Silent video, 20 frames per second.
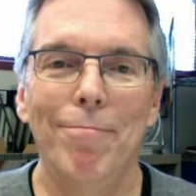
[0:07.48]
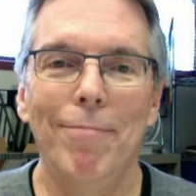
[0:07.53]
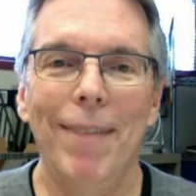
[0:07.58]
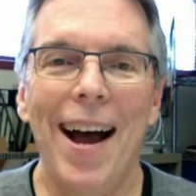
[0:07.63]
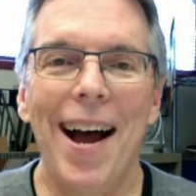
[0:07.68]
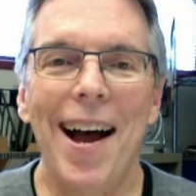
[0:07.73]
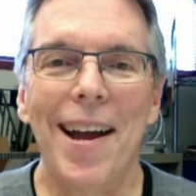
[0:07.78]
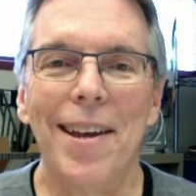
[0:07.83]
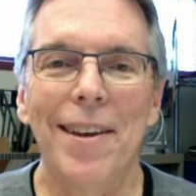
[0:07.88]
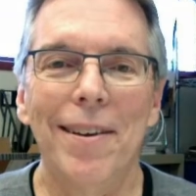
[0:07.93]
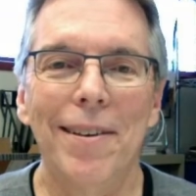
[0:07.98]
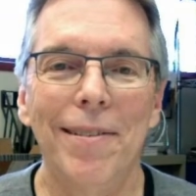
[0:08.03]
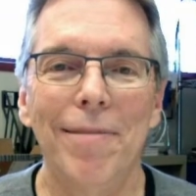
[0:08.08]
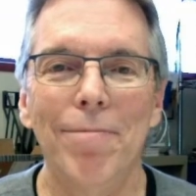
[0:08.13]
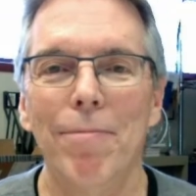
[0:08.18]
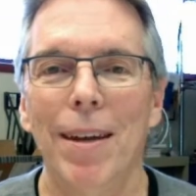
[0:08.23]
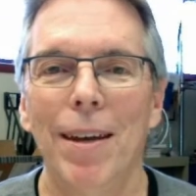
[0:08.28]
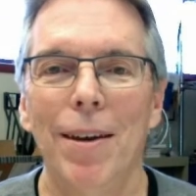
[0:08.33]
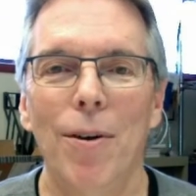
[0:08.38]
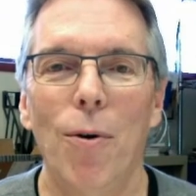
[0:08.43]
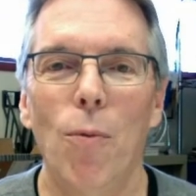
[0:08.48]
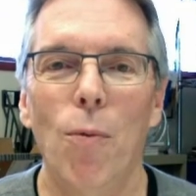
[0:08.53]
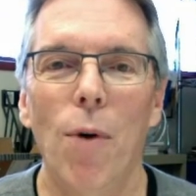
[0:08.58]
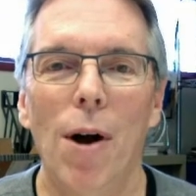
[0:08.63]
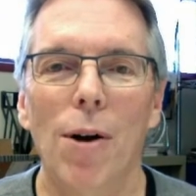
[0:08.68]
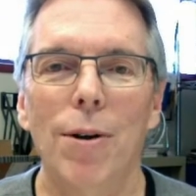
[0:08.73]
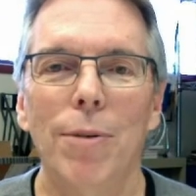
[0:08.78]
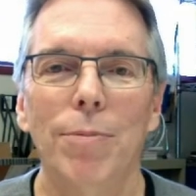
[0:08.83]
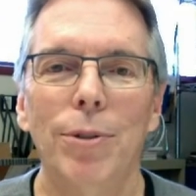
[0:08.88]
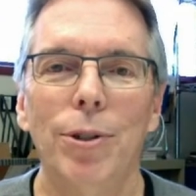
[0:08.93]
Hi,
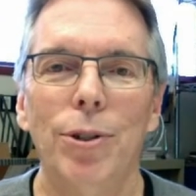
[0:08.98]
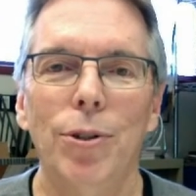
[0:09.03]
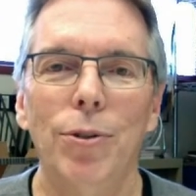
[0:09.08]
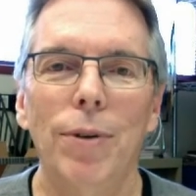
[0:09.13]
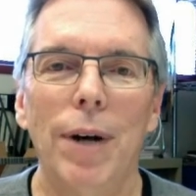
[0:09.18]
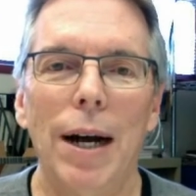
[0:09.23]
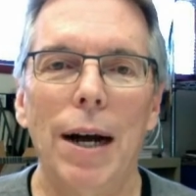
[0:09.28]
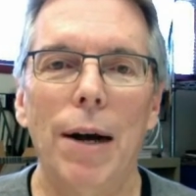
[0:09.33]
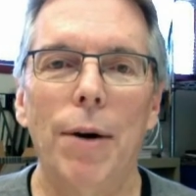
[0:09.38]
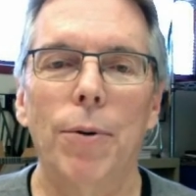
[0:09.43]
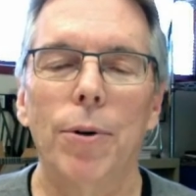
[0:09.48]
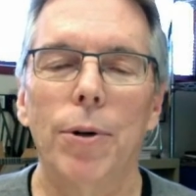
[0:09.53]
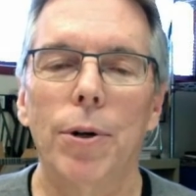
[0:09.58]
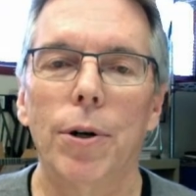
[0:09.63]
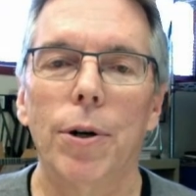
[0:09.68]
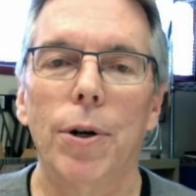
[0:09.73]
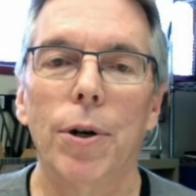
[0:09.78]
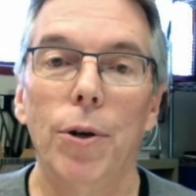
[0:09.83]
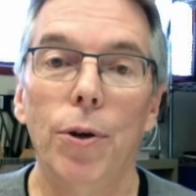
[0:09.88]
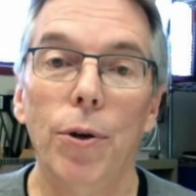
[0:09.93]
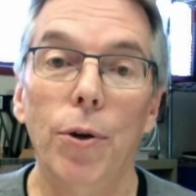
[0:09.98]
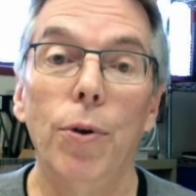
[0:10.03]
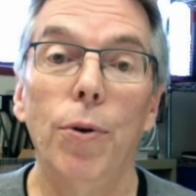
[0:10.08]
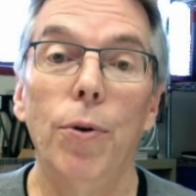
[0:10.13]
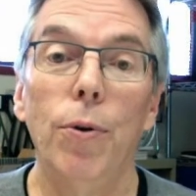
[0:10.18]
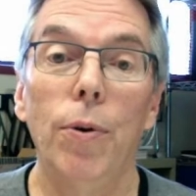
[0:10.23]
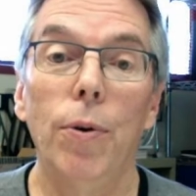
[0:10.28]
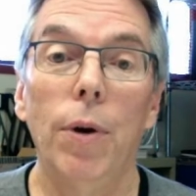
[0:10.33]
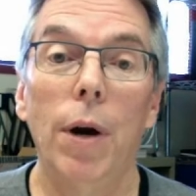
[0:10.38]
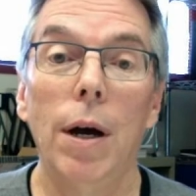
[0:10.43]
welcome to our
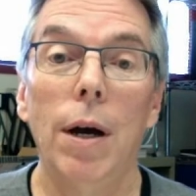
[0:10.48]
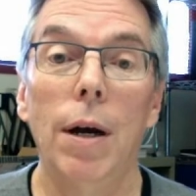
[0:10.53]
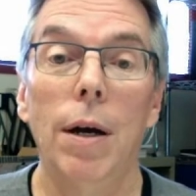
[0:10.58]
new